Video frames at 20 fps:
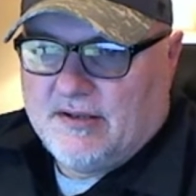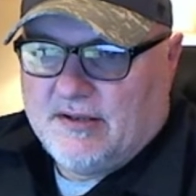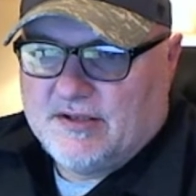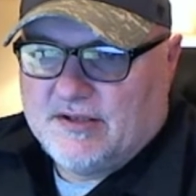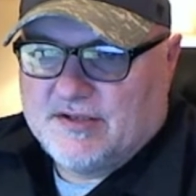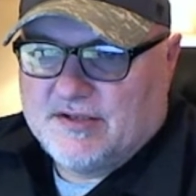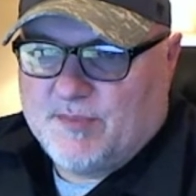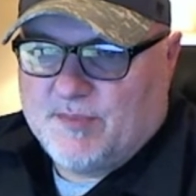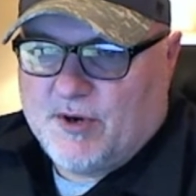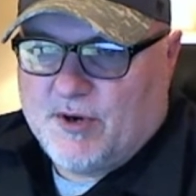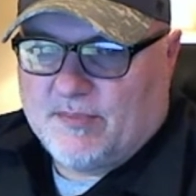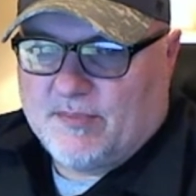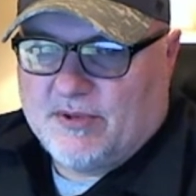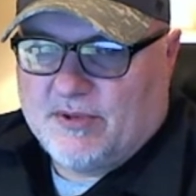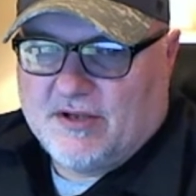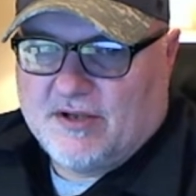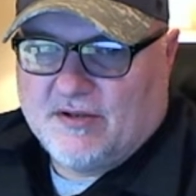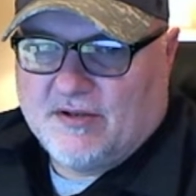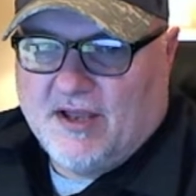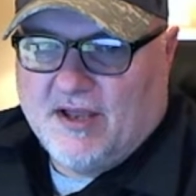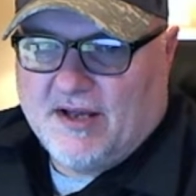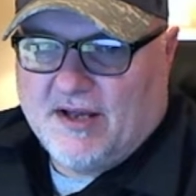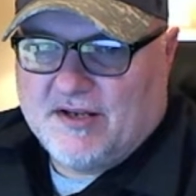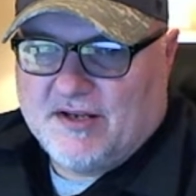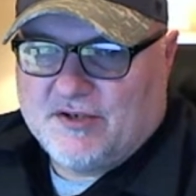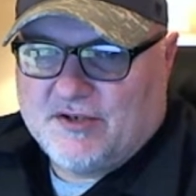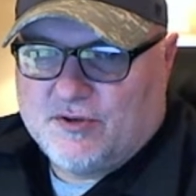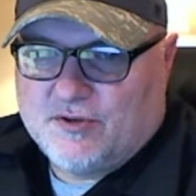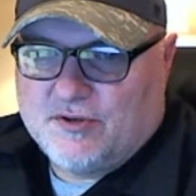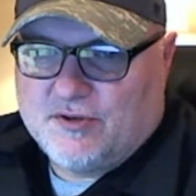The spark plug line
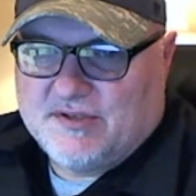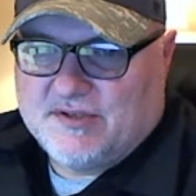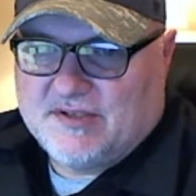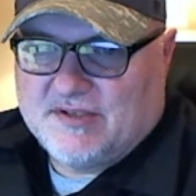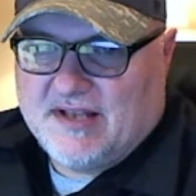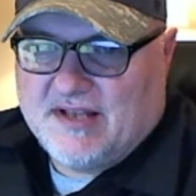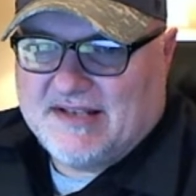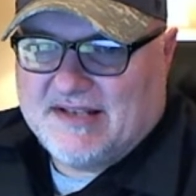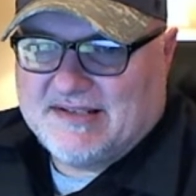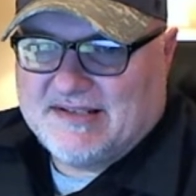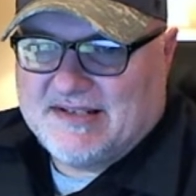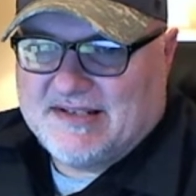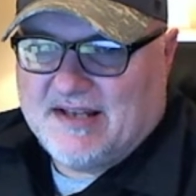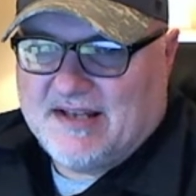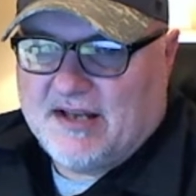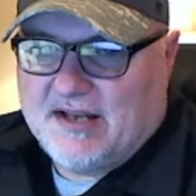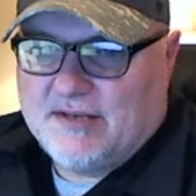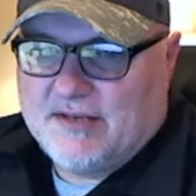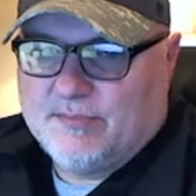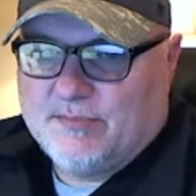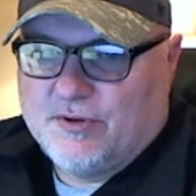introduced in 1990